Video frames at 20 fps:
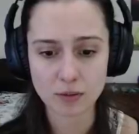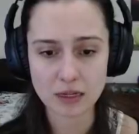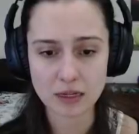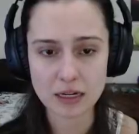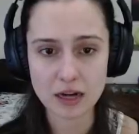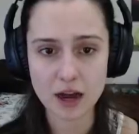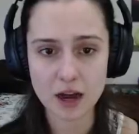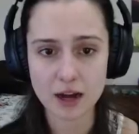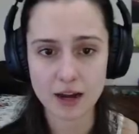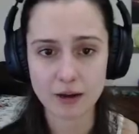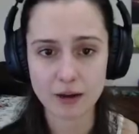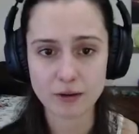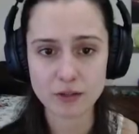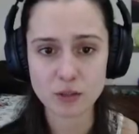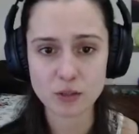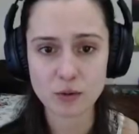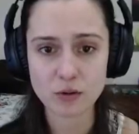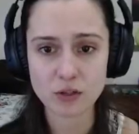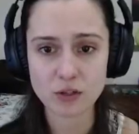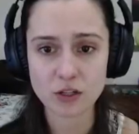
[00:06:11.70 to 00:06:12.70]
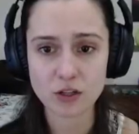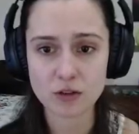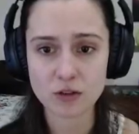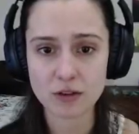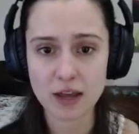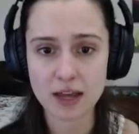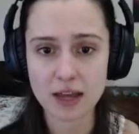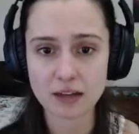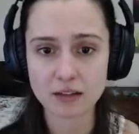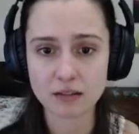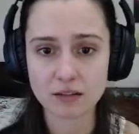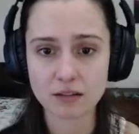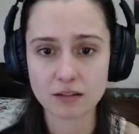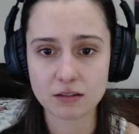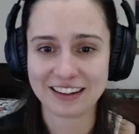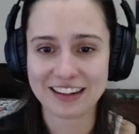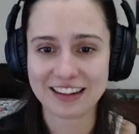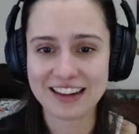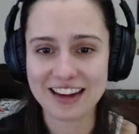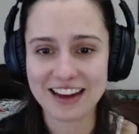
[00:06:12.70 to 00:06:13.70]
not how I was supposed to do that.
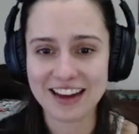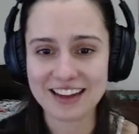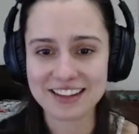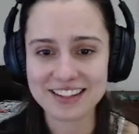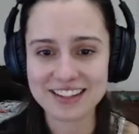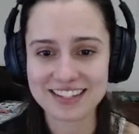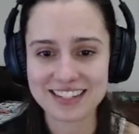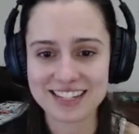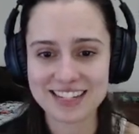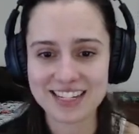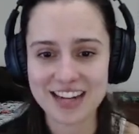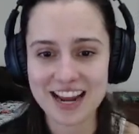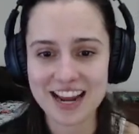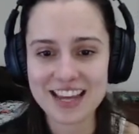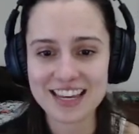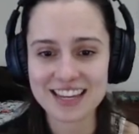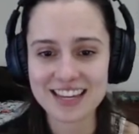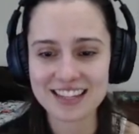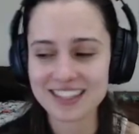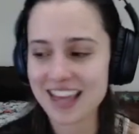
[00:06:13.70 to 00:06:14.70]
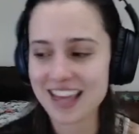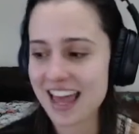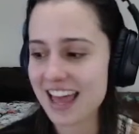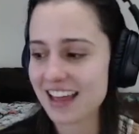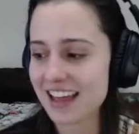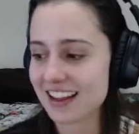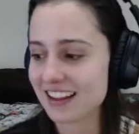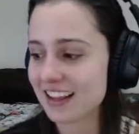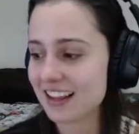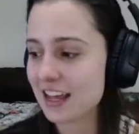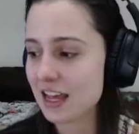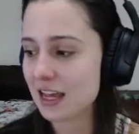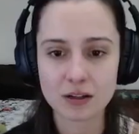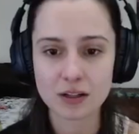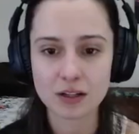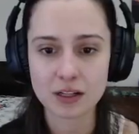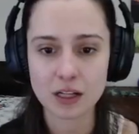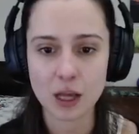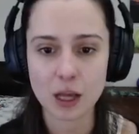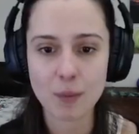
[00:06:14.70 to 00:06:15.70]
God, this is janky as hell.
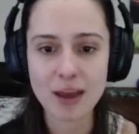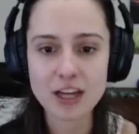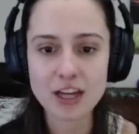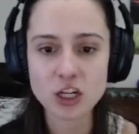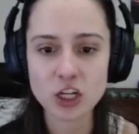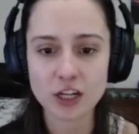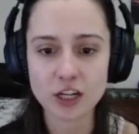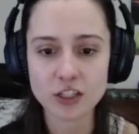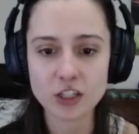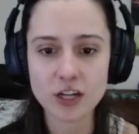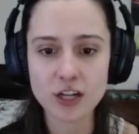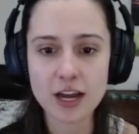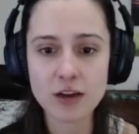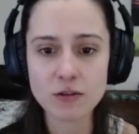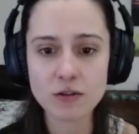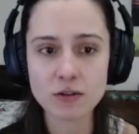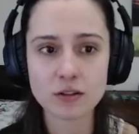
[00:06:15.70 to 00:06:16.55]
Am I in shelter now?